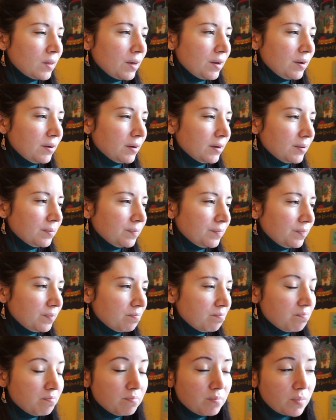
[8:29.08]
All right,
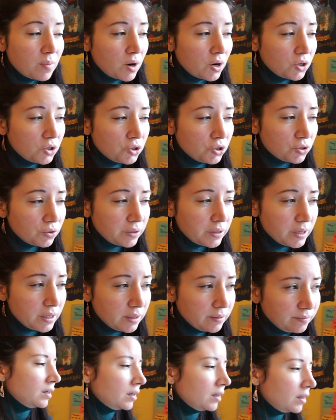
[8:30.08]

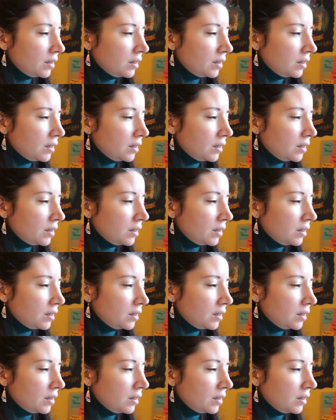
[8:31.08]
Marjorie.